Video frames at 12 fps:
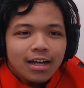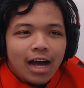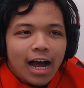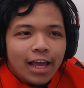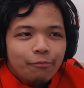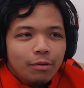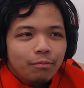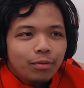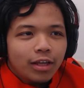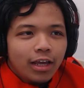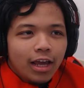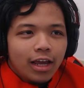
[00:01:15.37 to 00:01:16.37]
I've been
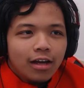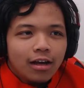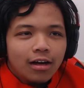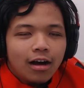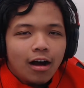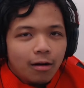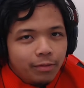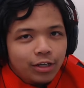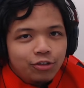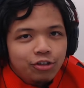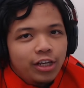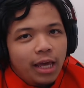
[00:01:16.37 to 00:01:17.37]
playing
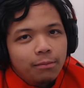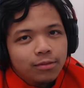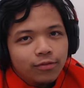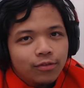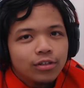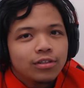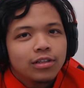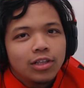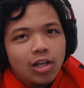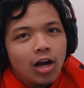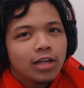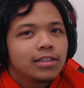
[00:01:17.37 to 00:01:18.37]
RPG games for as
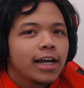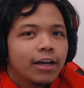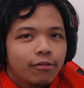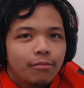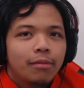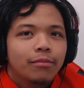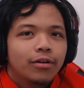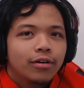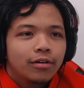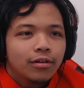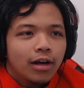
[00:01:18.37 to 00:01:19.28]
long as I can remember.